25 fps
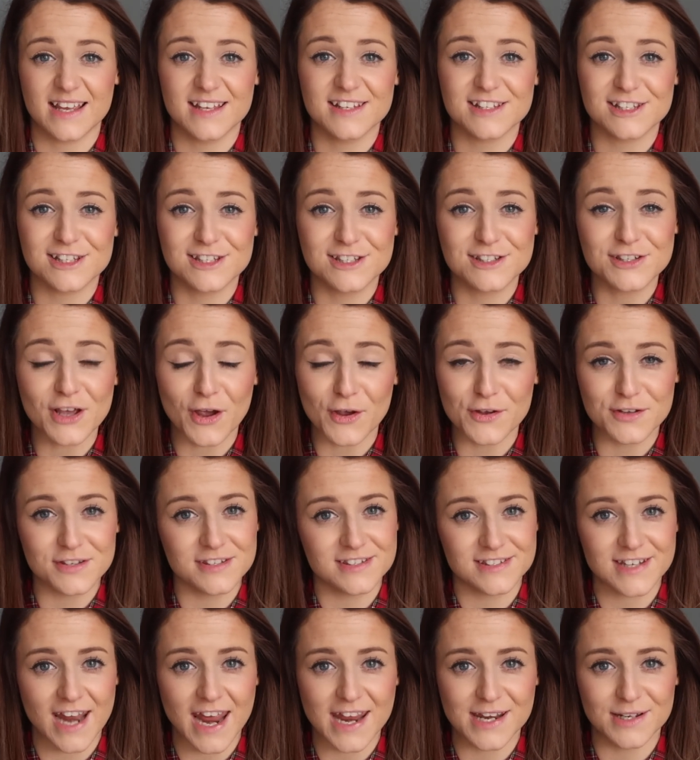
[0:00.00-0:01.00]
It's so
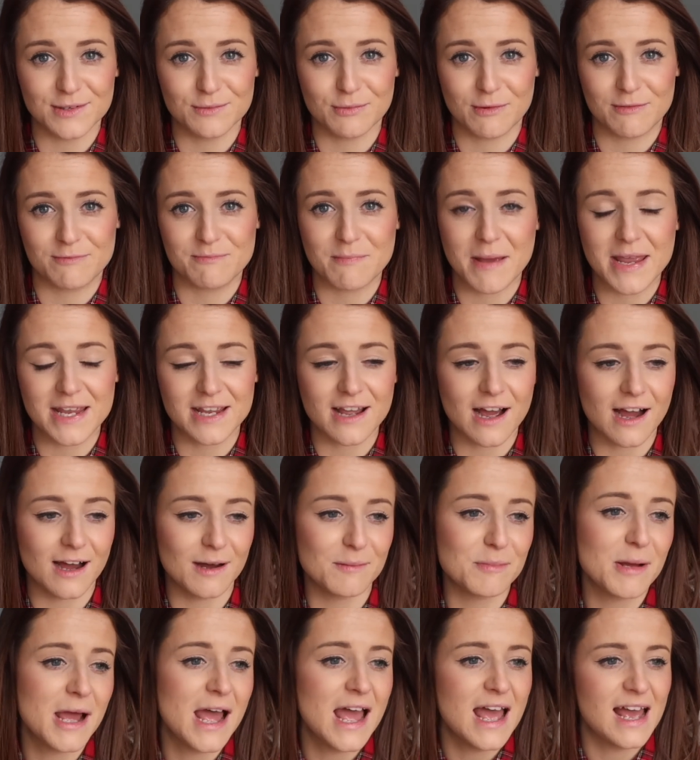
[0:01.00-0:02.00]
stained with
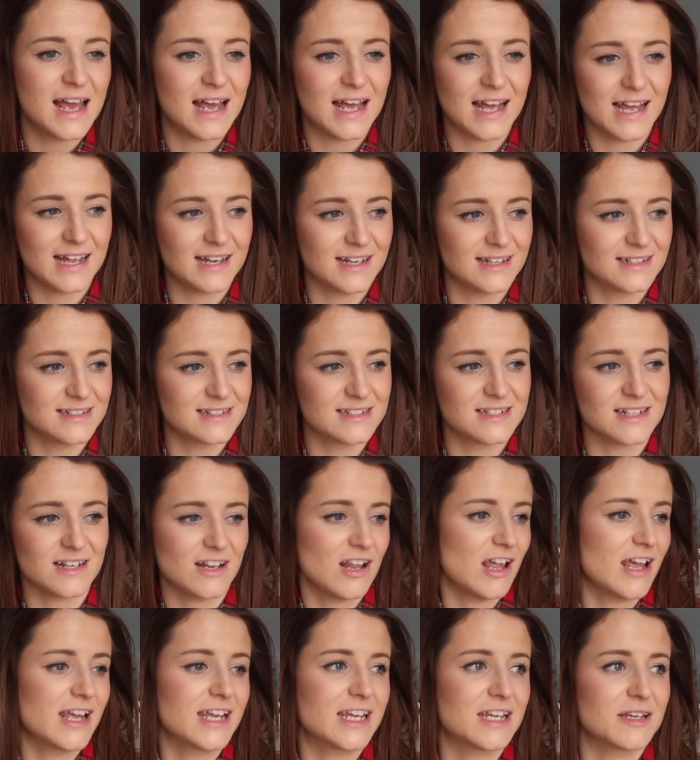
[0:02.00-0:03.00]
makeup and
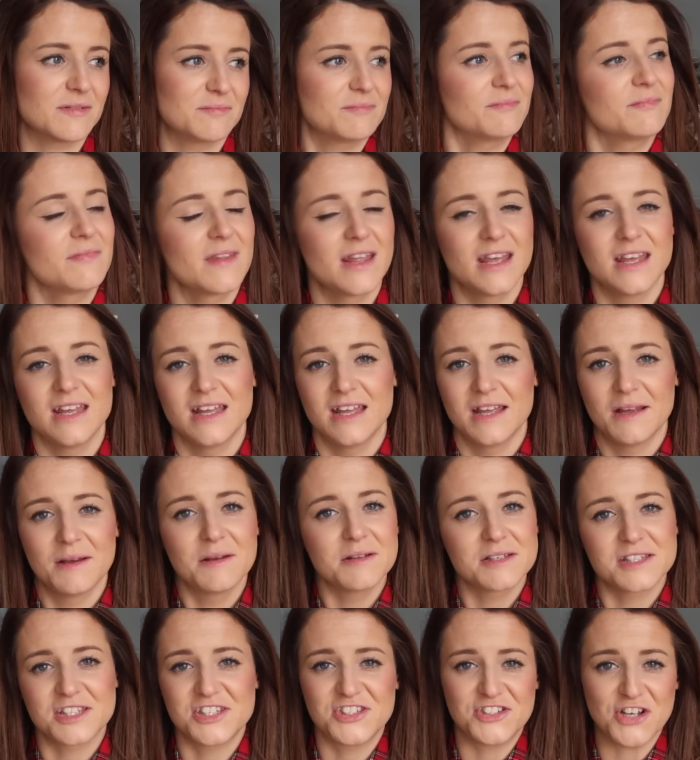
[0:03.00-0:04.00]
like
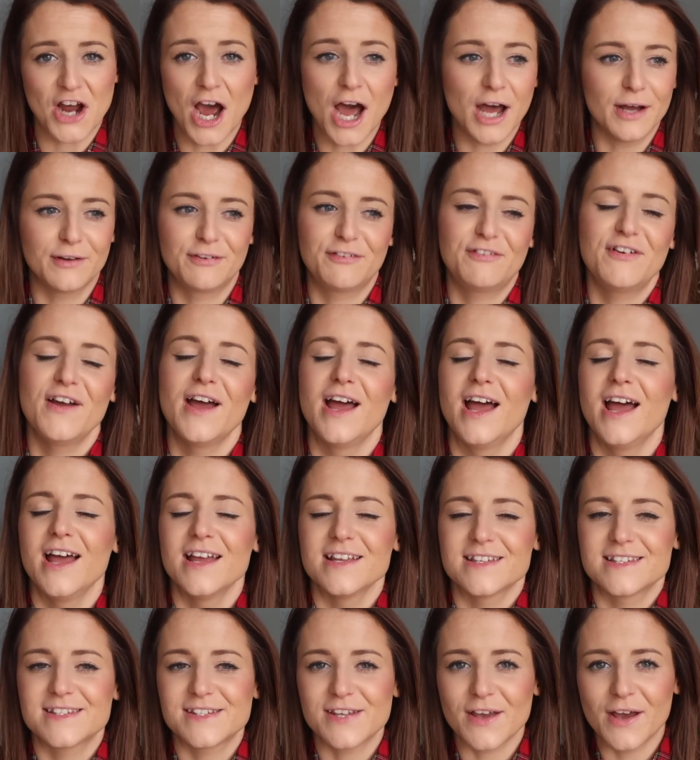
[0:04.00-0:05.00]
stuff,
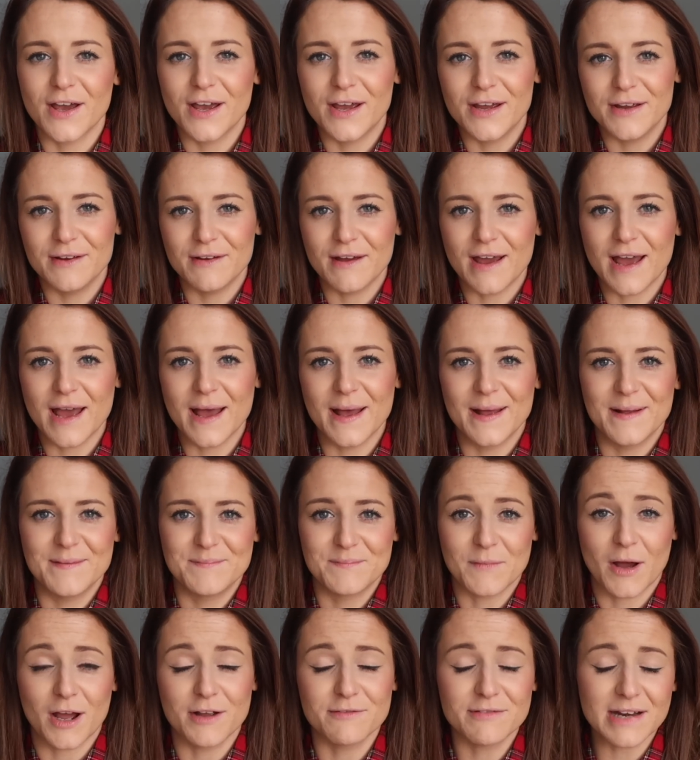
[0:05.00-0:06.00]
so
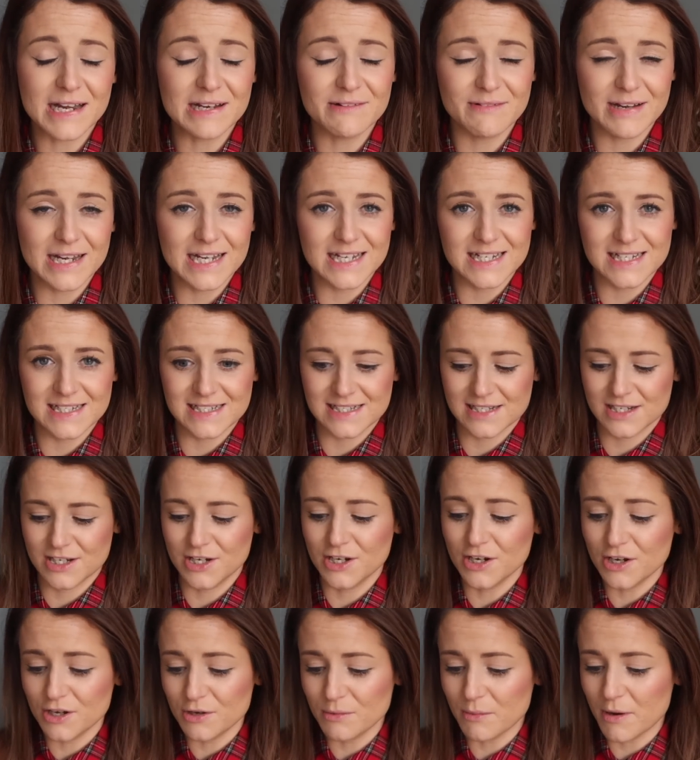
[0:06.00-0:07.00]
I really needed
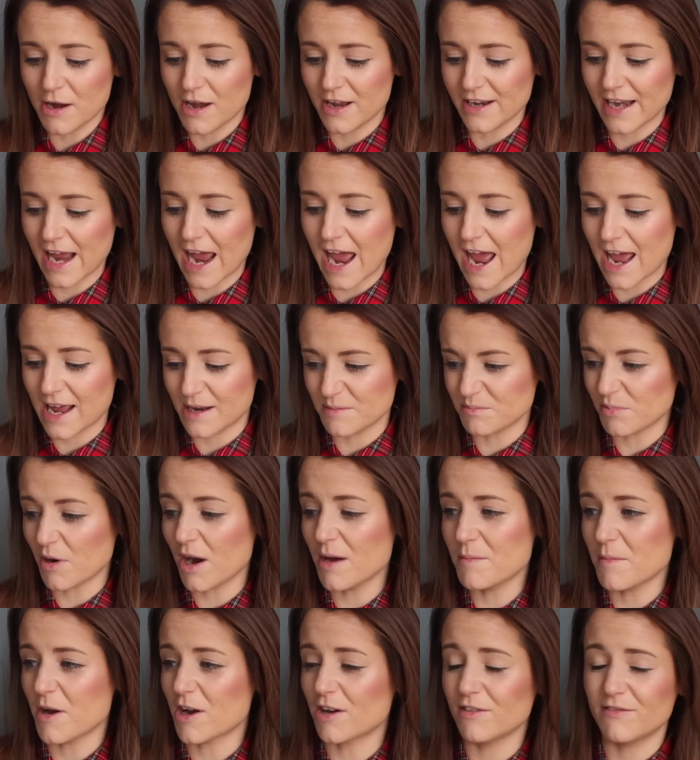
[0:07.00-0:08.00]
a new one, and
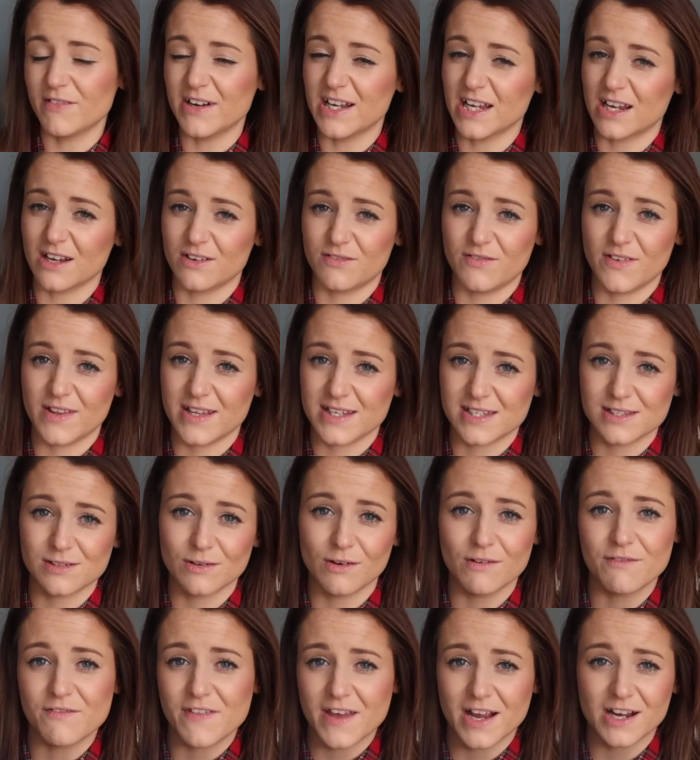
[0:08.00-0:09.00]
Primark are really good for this
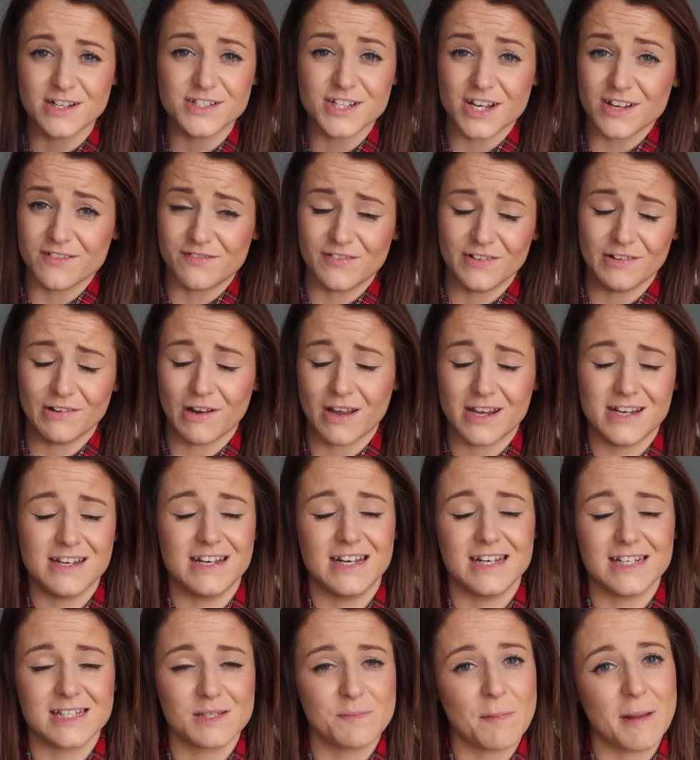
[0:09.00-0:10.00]
sort of thing. I don't feel like you
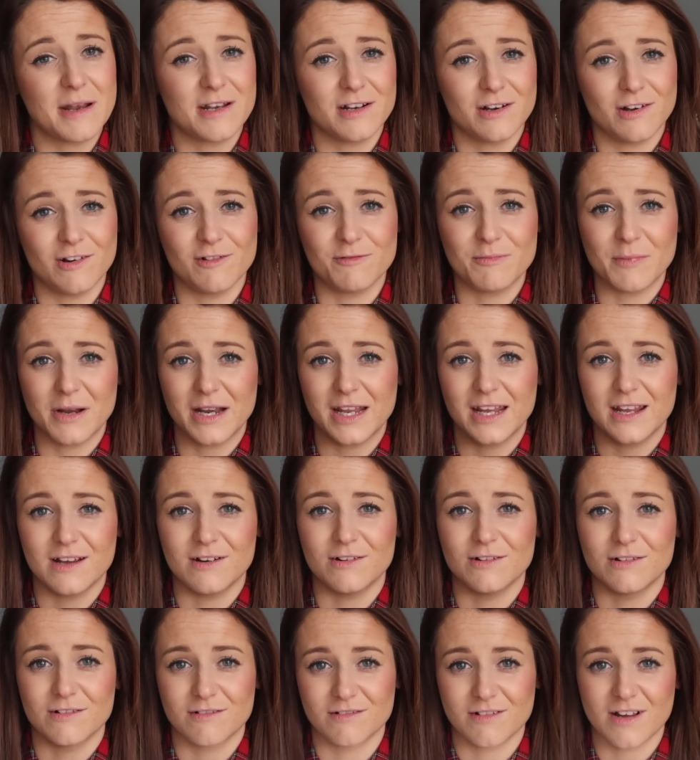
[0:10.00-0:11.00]
need to spend a lot of money
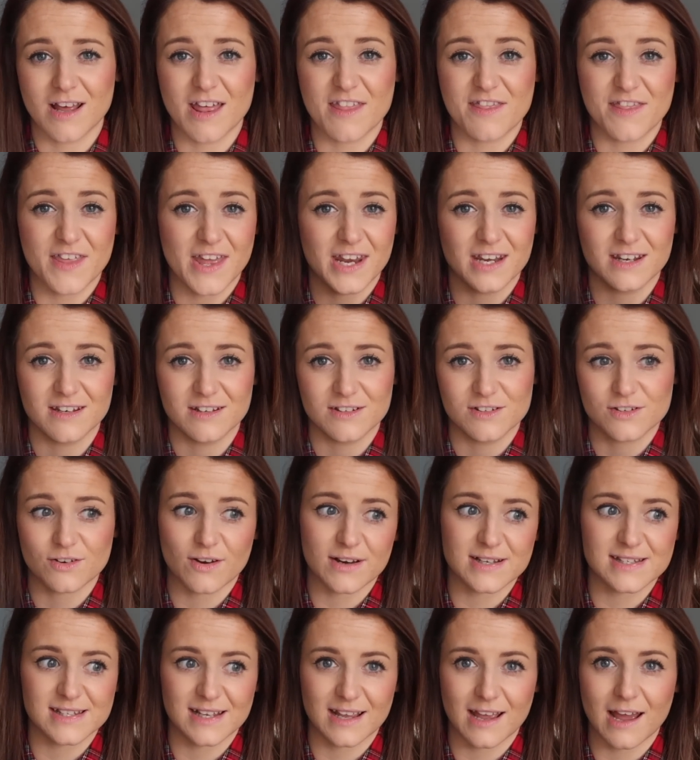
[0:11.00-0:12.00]
on a thin
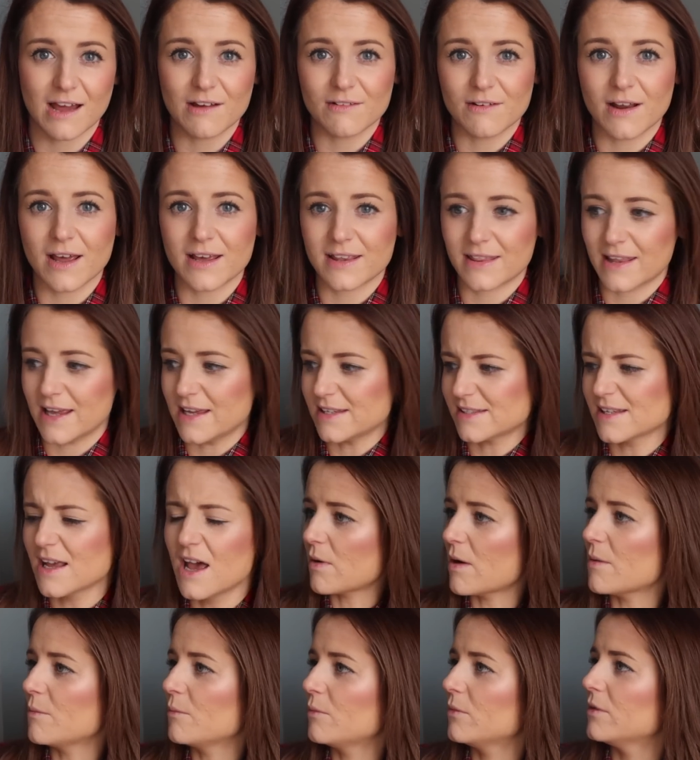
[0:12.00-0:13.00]
dressing gown like this. This
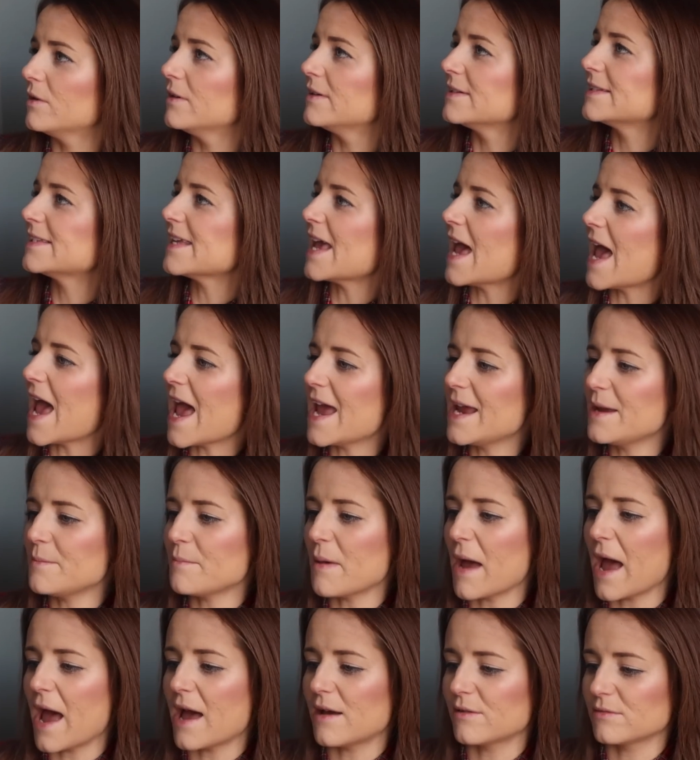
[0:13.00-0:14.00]
one was
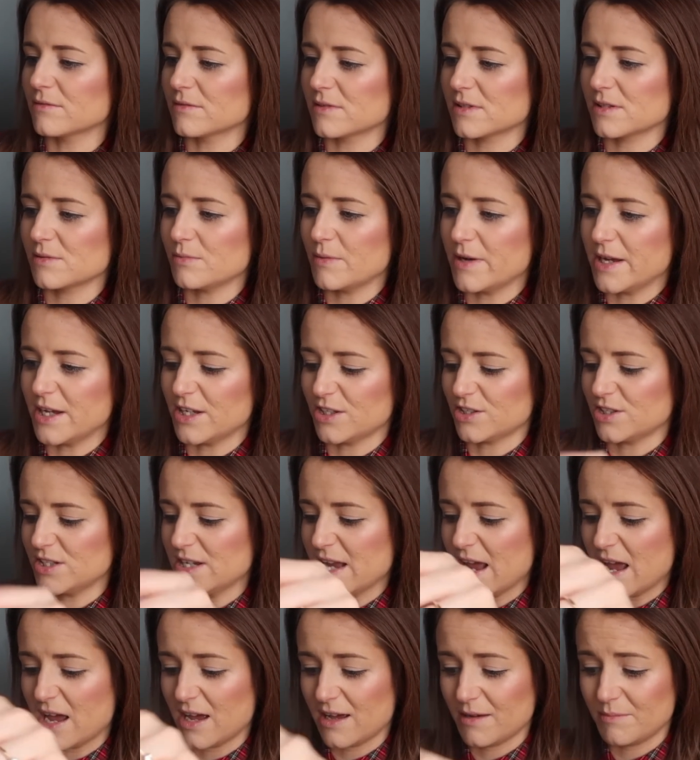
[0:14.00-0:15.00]
£8, which,
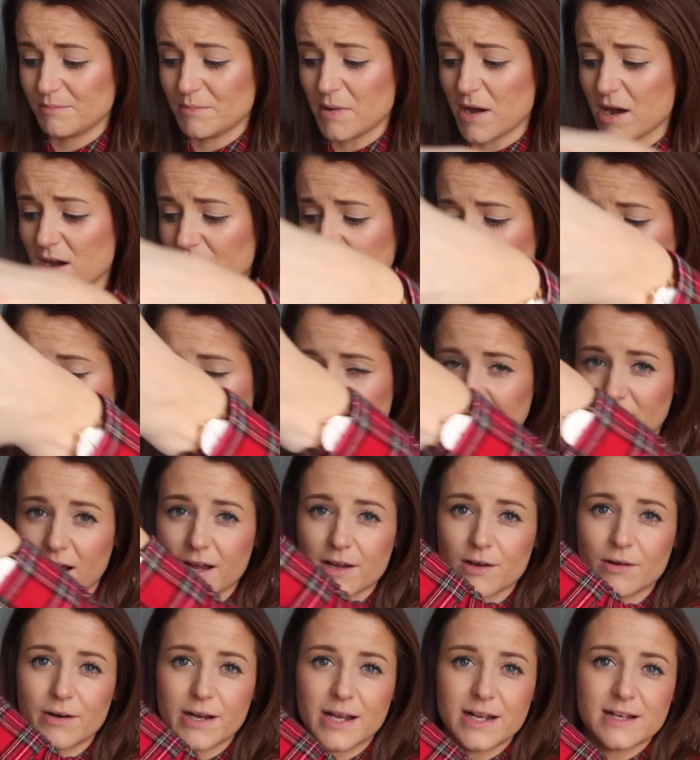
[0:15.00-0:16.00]
yeah, bargain.
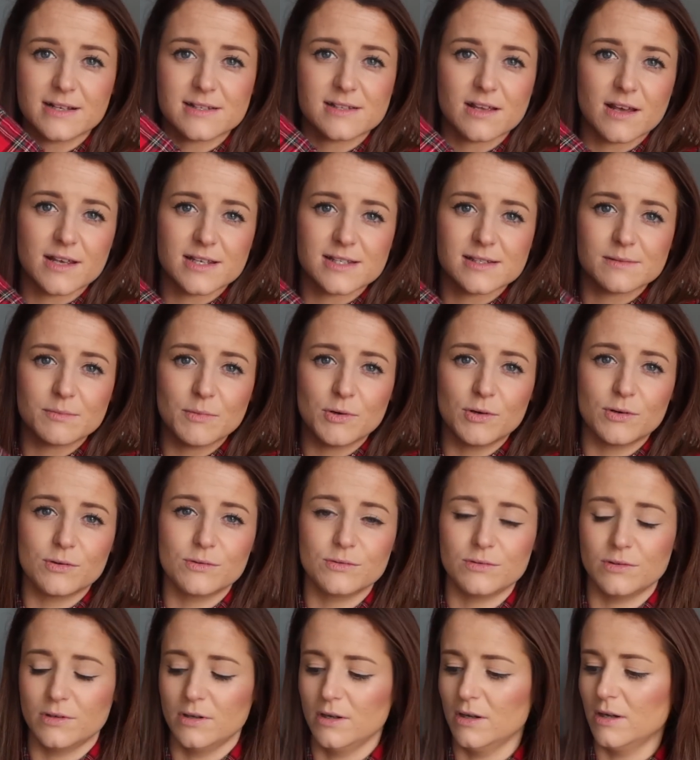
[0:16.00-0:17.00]
I got it in a size
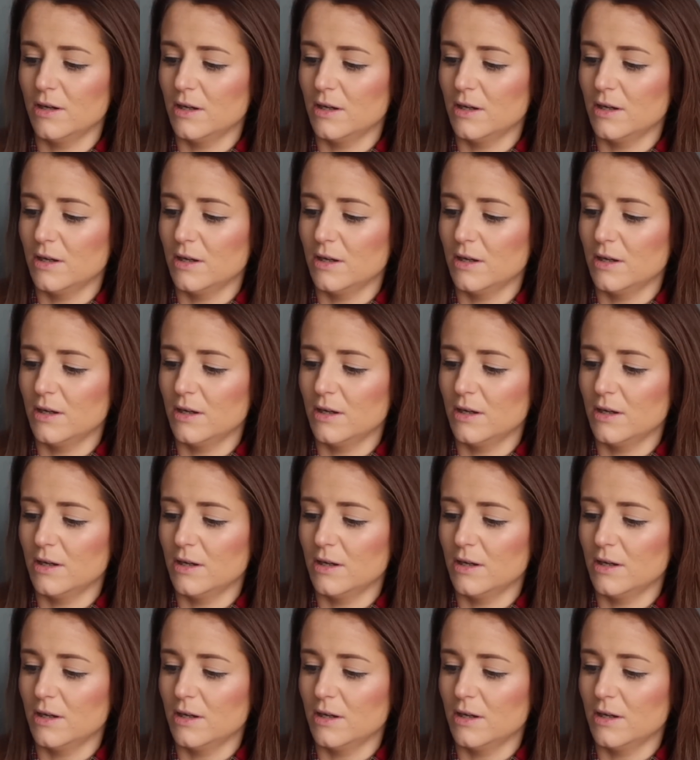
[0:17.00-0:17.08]
small.